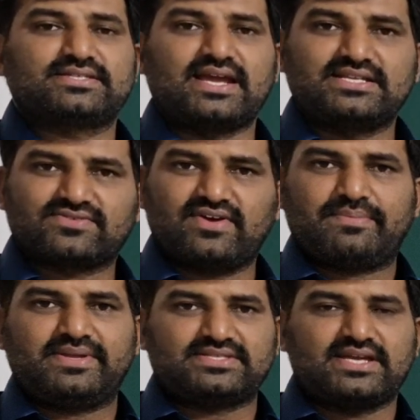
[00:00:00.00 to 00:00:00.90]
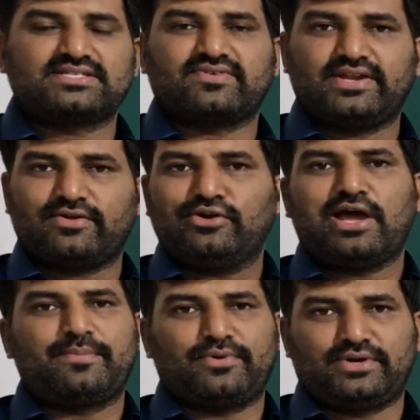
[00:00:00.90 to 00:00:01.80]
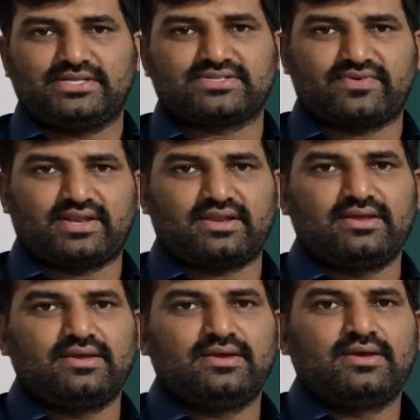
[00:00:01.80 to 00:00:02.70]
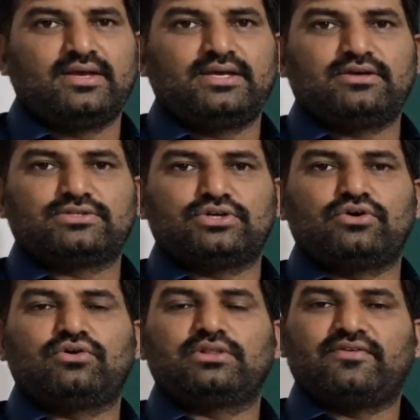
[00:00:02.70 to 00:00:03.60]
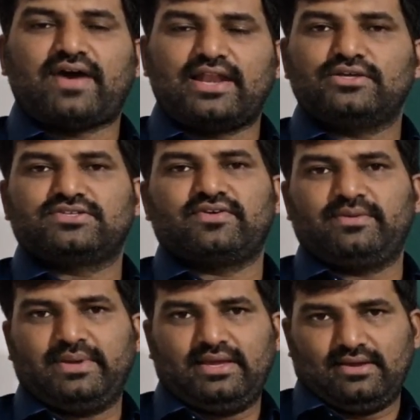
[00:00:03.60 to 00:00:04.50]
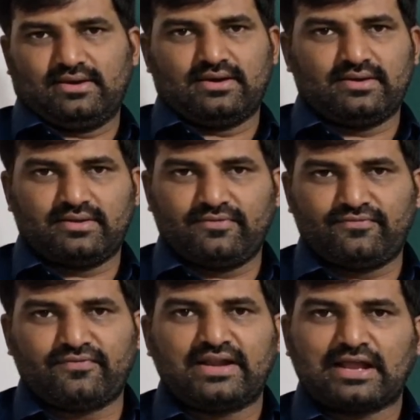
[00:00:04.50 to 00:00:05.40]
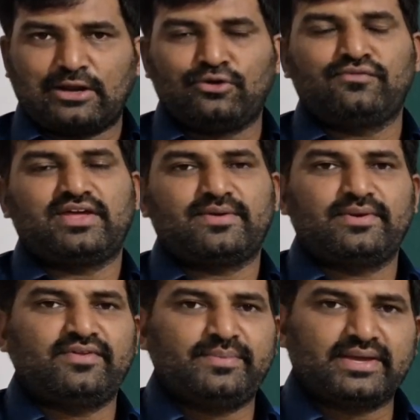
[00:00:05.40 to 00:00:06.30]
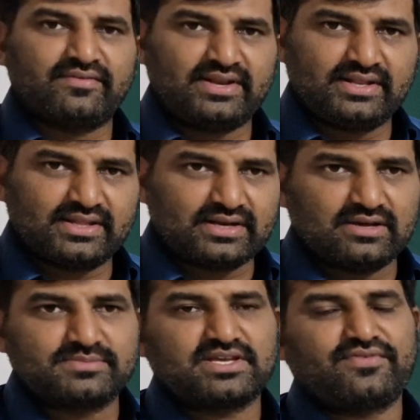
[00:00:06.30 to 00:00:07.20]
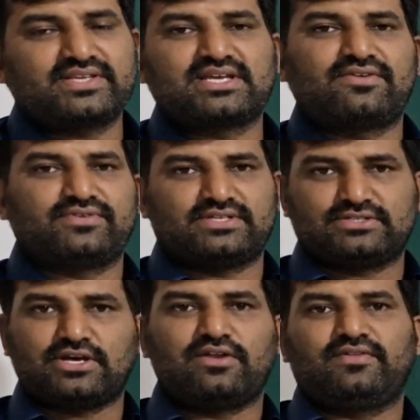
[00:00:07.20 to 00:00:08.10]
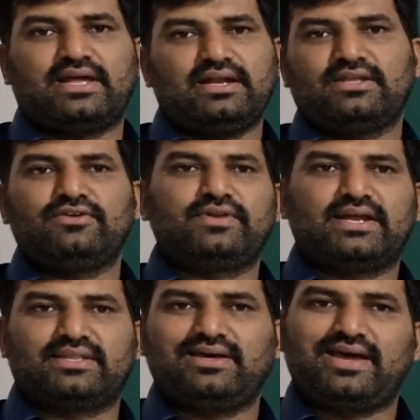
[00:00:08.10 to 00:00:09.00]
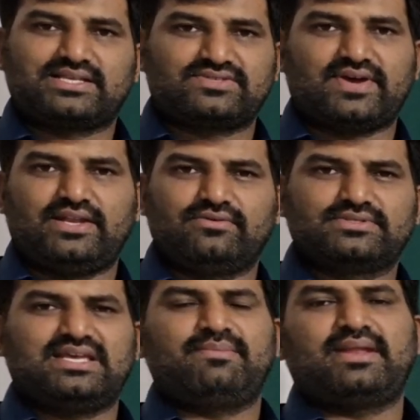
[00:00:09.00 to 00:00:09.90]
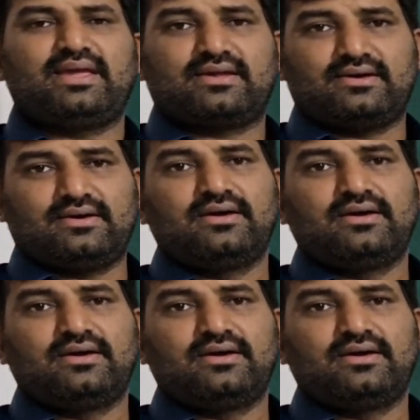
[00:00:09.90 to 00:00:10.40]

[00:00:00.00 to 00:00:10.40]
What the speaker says: side square plus side square equal to hypotenuse square. So the values will be, if one unknown variable will be given in the terms of x, and so solve that, you will get the x value. Same like